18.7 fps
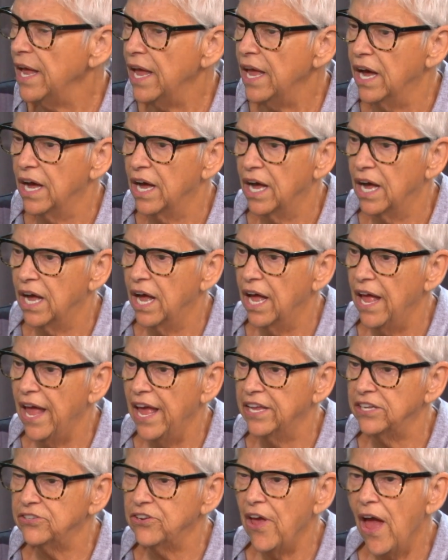
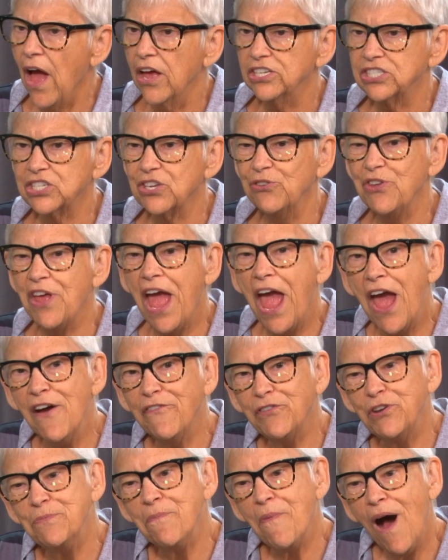So you have
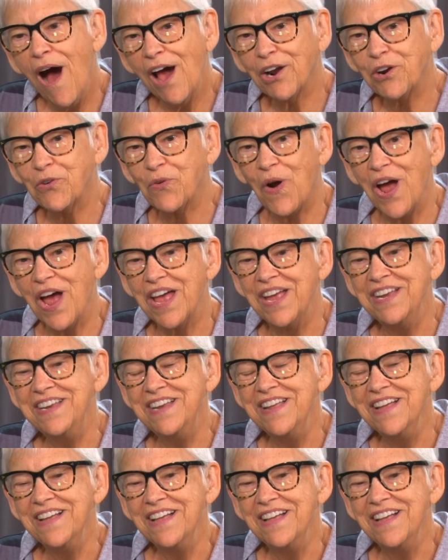to moderate